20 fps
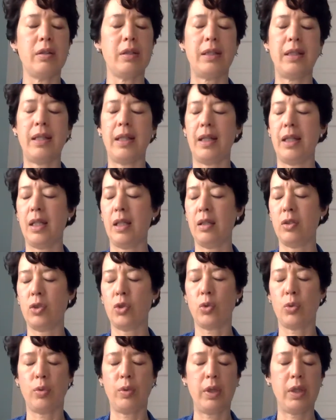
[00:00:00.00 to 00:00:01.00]
getting
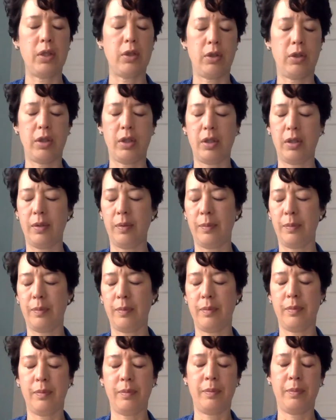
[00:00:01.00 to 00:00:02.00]
triggered
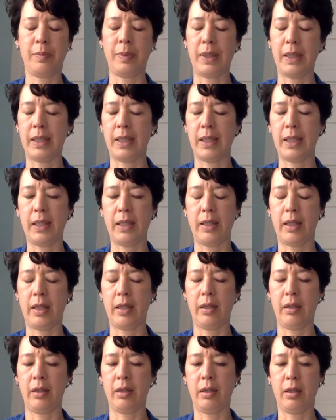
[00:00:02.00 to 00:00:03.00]
by
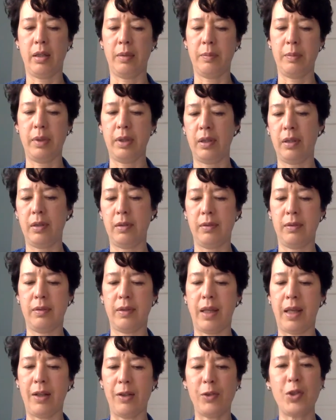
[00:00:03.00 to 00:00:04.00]

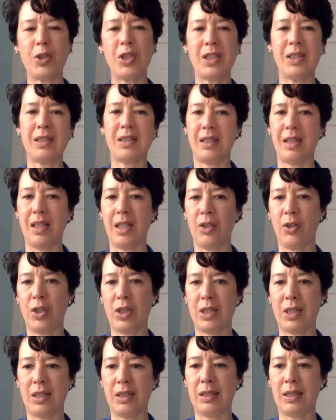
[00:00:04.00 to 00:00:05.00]
allergens and
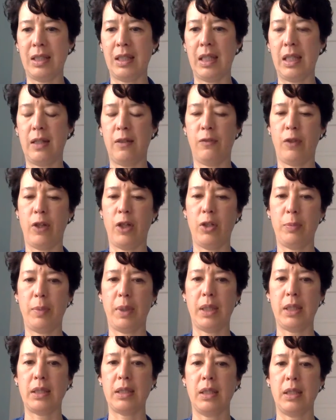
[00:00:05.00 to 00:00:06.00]
irritants in the
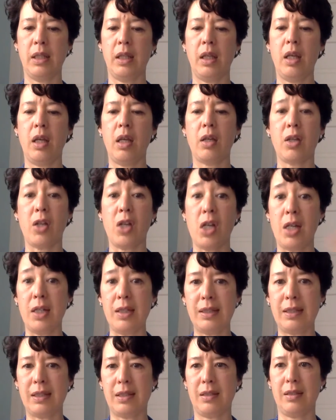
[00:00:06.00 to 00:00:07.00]
environment
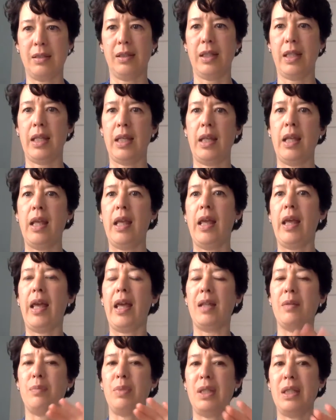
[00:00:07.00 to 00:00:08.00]
constantly,
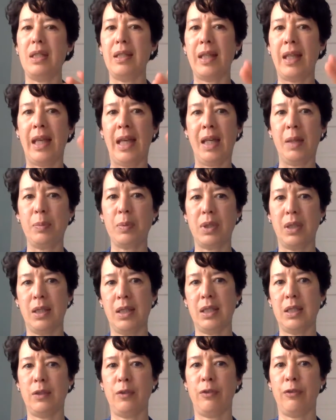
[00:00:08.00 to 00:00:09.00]
and being kept in
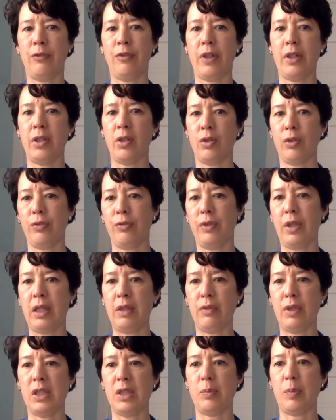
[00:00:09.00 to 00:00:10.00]
this fight or flight
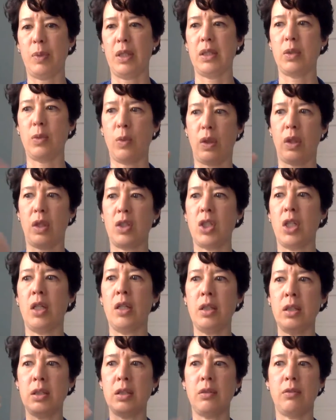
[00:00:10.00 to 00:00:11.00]
response with
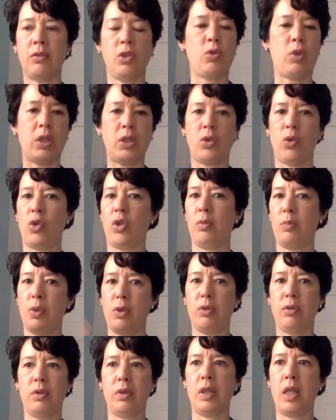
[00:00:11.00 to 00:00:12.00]
tons of stress
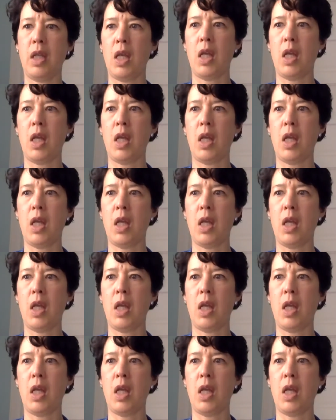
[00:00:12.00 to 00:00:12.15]
hormone,